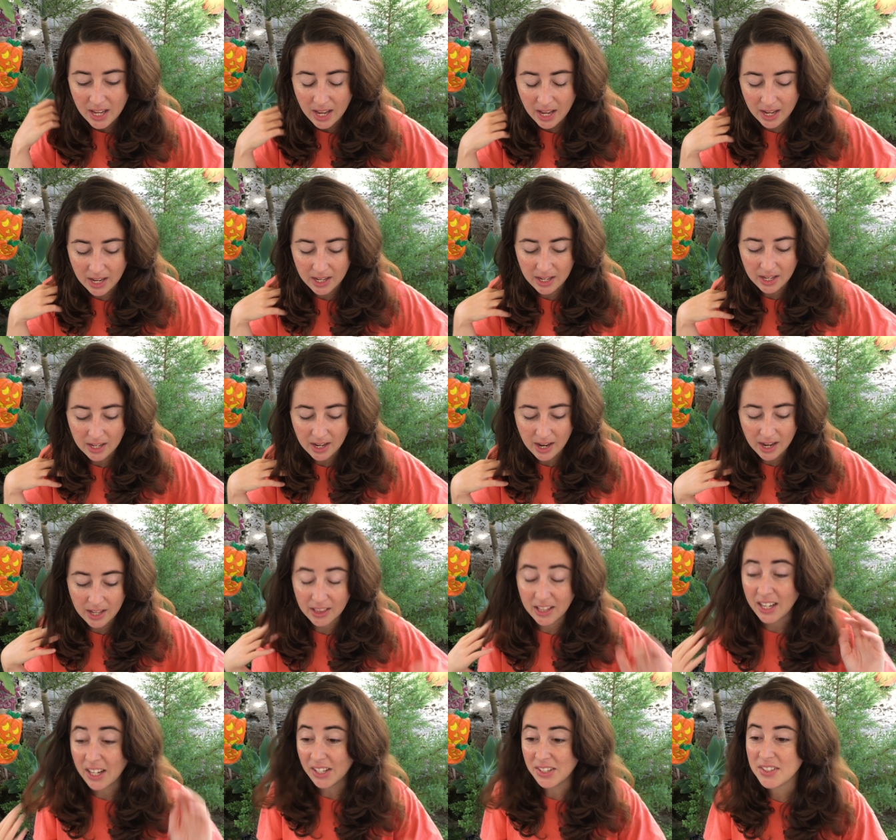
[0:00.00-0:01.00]
And
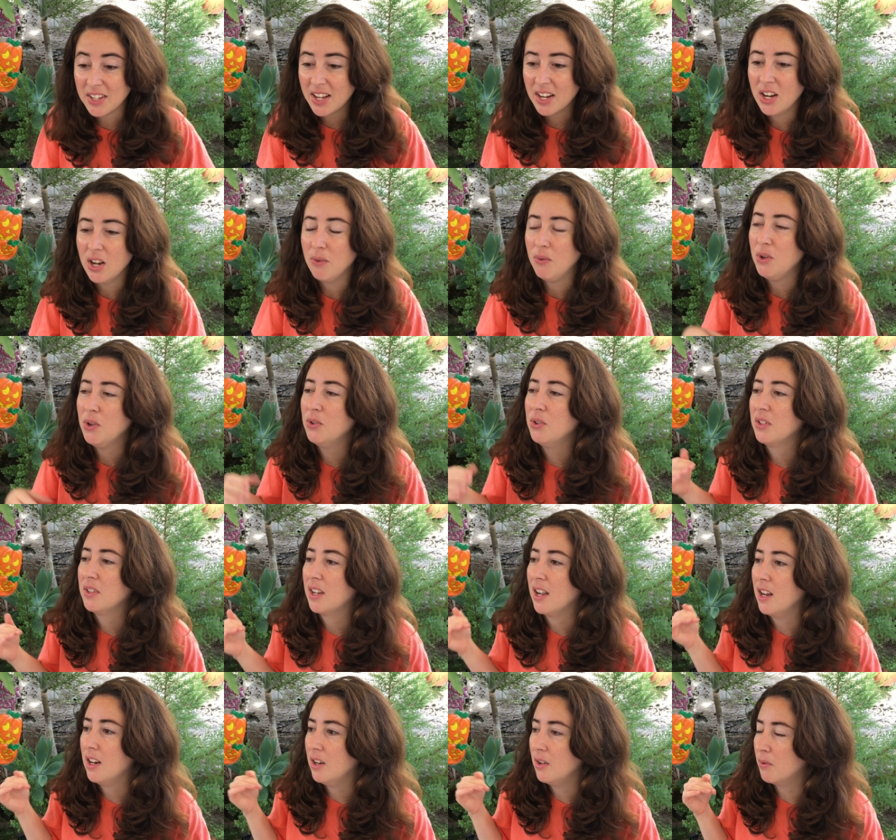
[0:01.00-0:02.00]
like I said, if you just
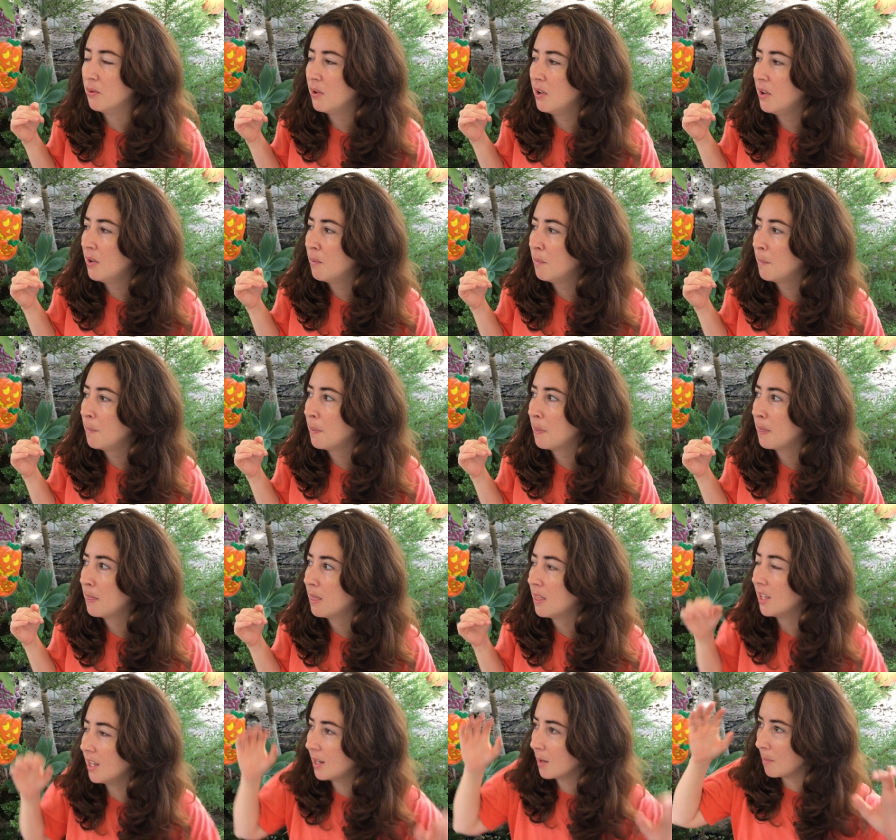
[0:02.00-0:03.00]
kind of
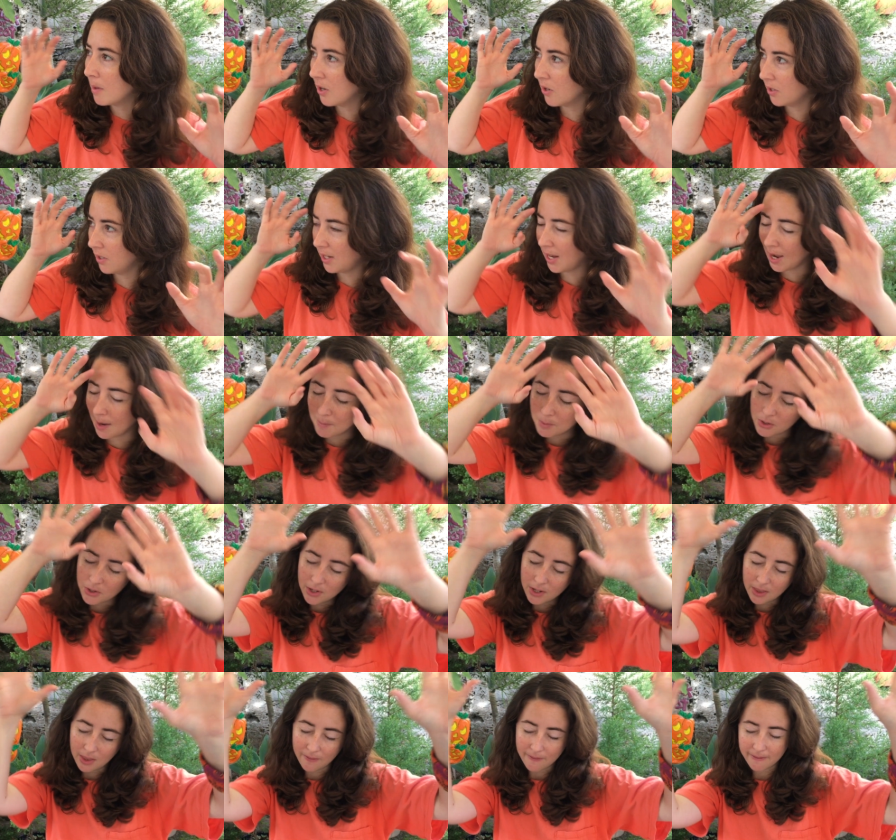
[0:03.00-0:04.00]
think about
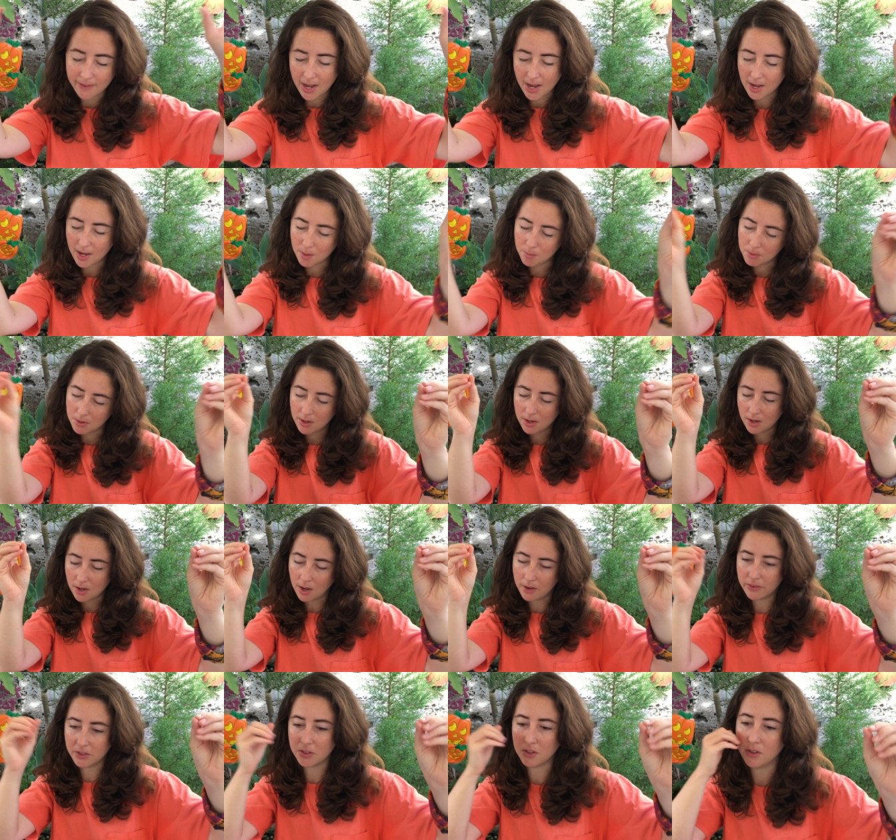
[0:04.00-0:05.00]
capturing the vibe
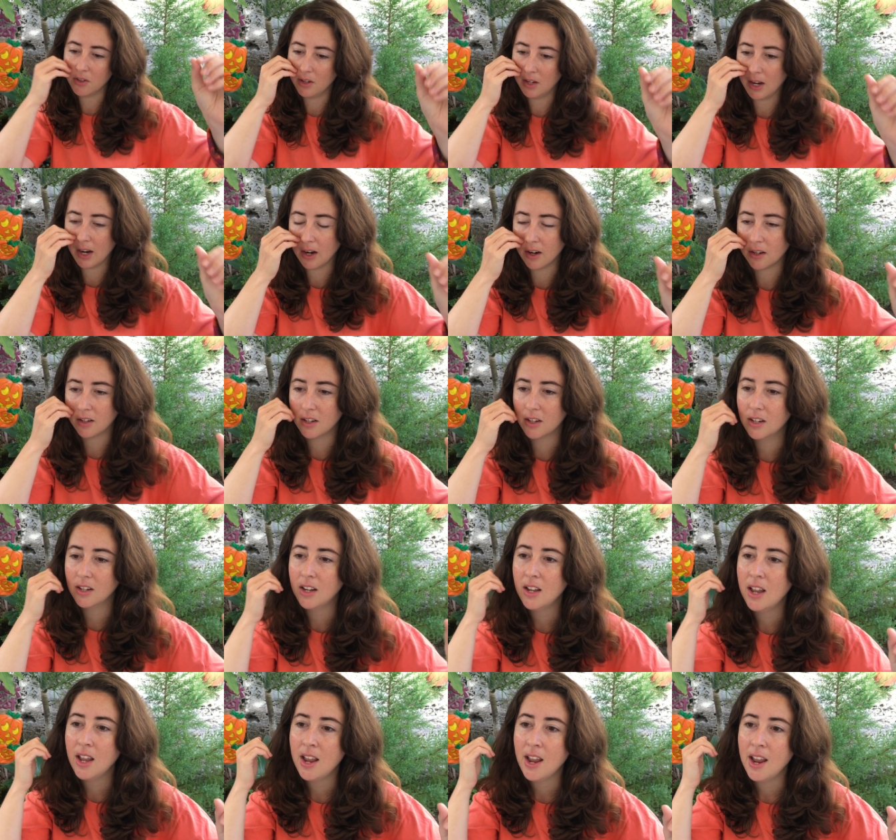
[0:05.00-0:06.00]
of a certain character
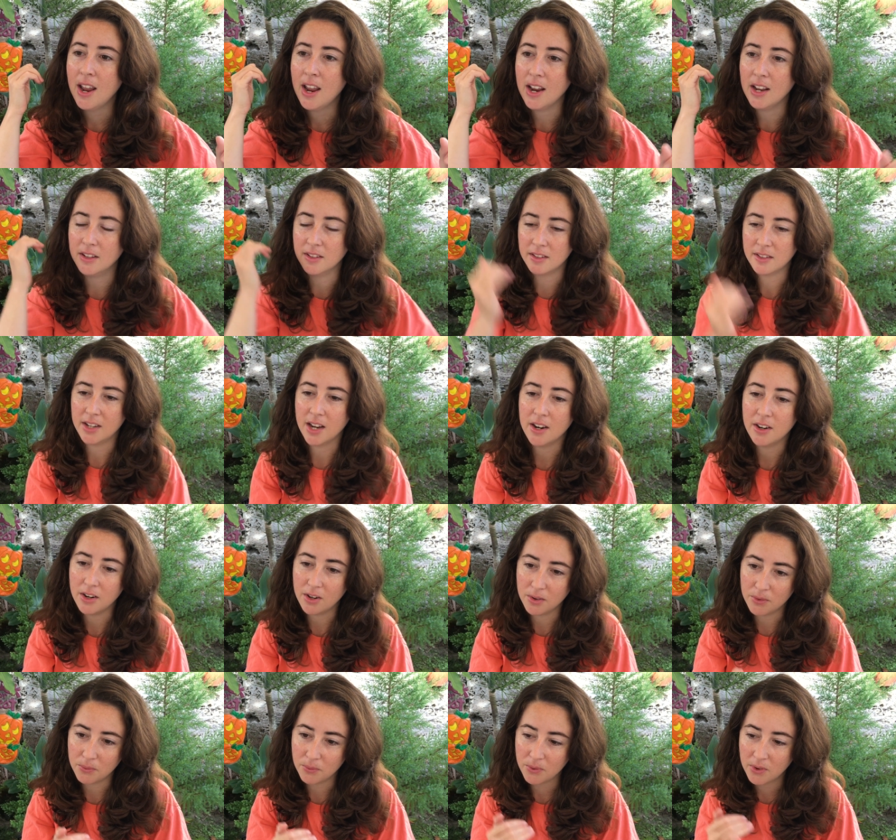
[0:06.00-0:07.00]
instead of